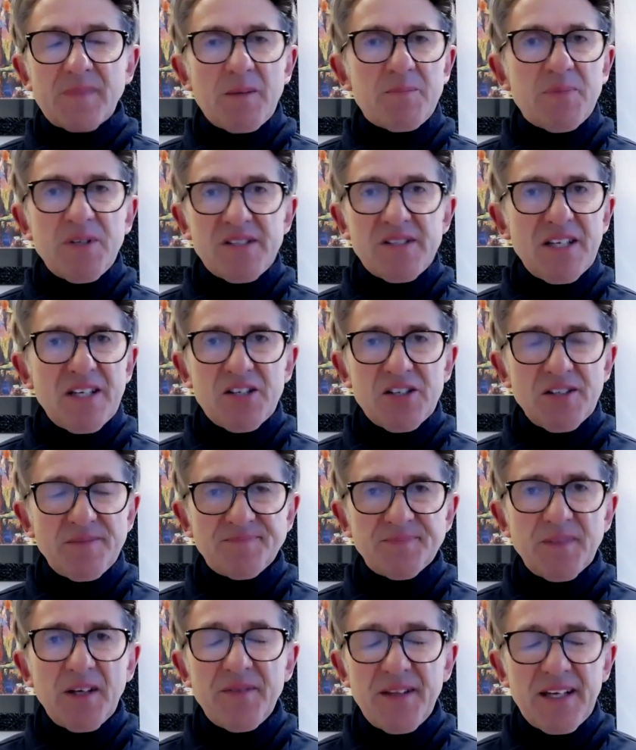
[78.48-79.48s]
position,
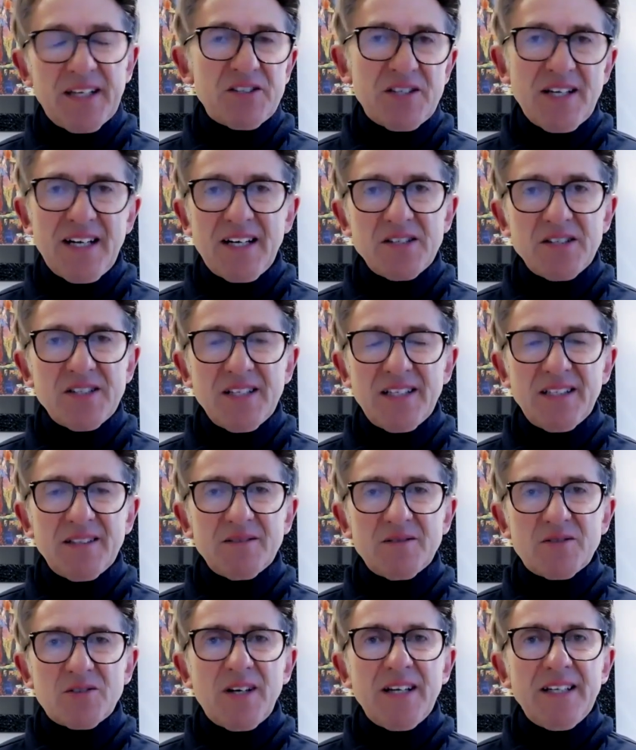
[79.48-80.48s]
of their challenging
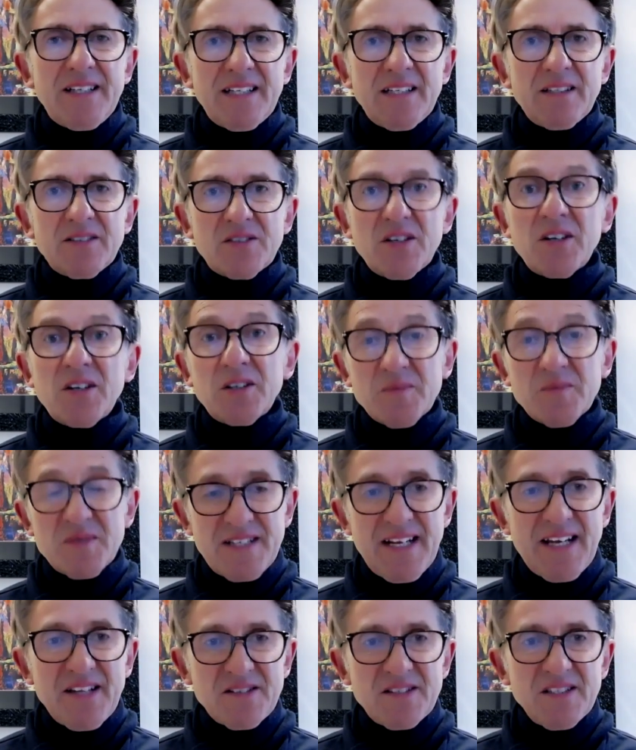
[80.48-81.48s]
trading
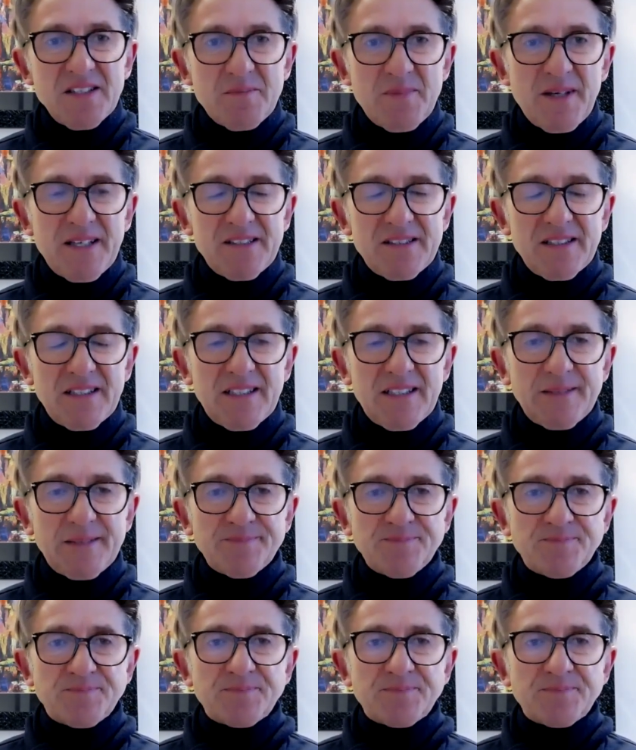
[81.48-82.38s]
circumstances, basically.